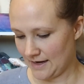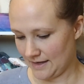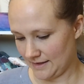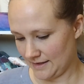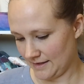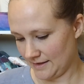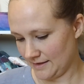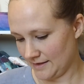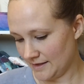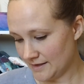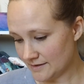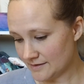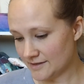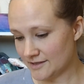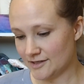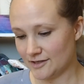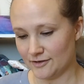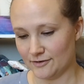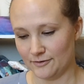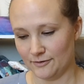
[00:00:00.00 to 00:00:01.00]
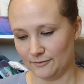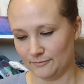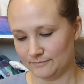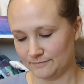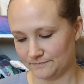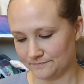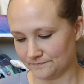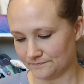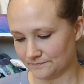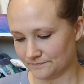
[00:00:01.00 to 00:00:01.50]
And then these two
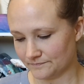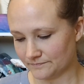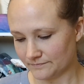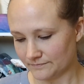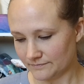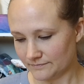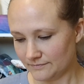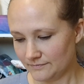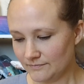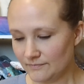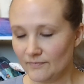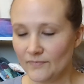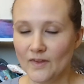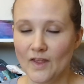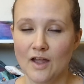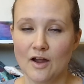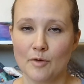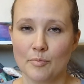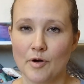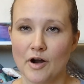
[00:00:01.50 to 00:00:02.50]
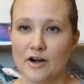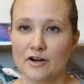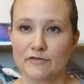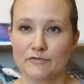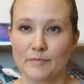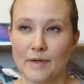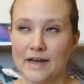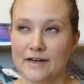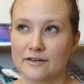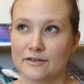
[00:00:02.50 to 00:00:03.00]
are part
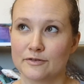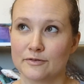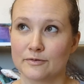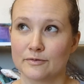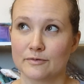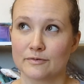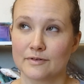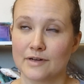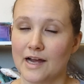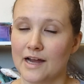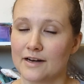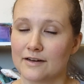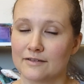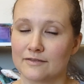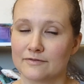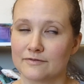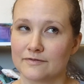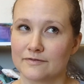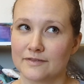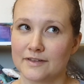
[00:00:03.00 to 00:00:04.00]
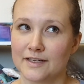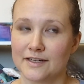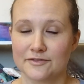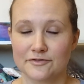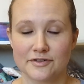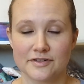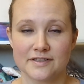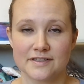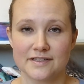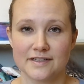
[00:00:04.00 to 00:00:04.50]
of my new kind of
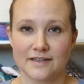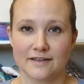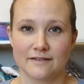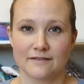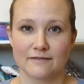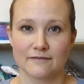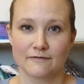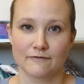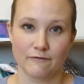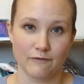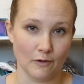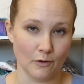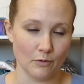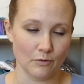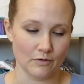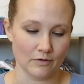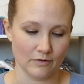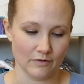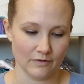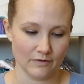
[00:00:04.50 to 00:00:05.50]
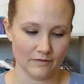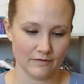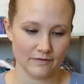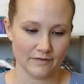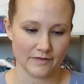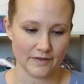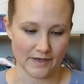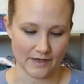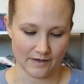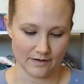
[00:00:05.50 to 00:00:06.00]
interest in floral
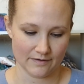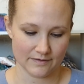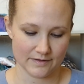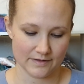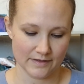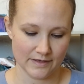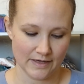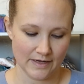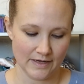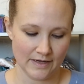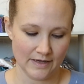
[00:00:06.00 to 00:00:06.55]
things.